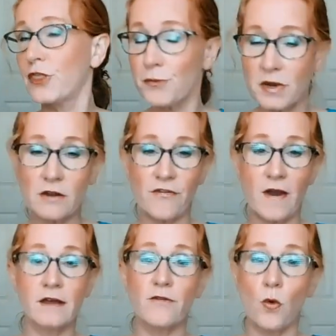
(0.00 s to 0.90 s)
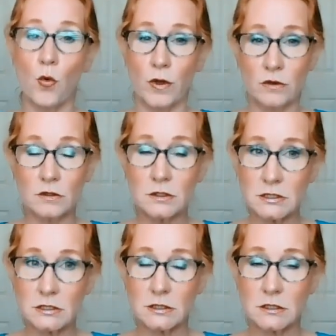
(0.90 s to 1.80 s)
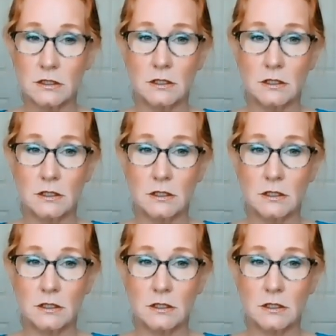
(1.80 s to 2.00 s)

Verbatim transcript: three to five oils